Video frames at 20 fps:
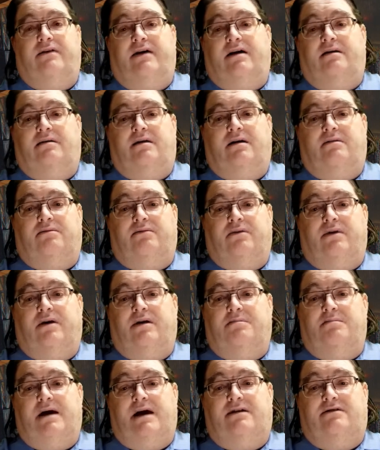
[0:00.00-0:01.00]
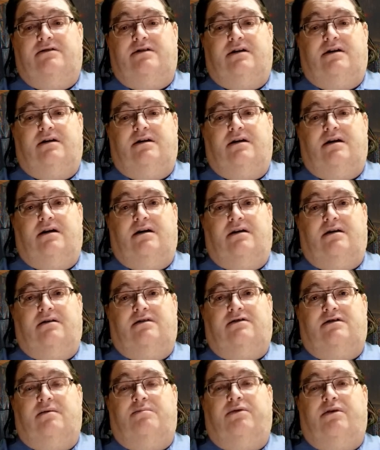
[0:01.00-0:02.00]
It really makes it
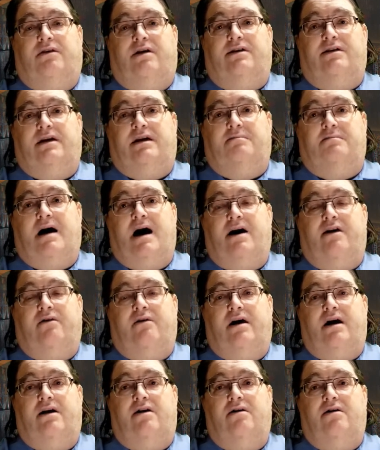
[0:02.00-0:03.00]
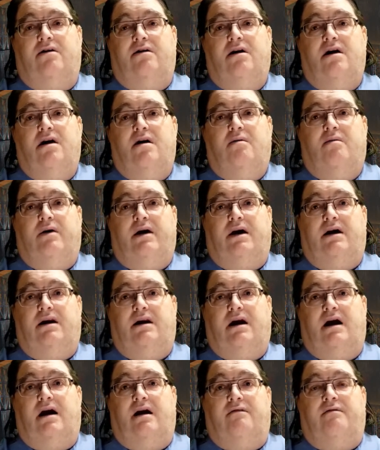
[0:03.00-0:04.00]
simple on the moderator when
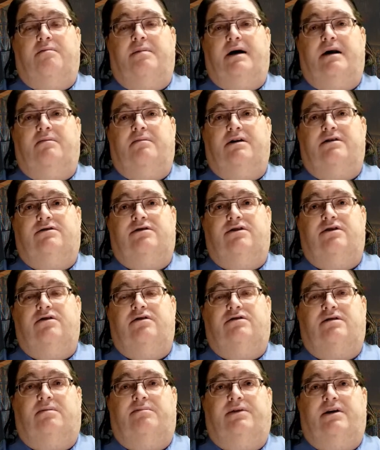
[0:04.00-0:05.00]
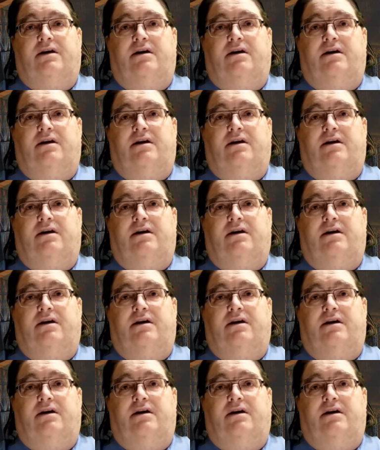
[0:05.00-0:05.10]
everybody wants to do something.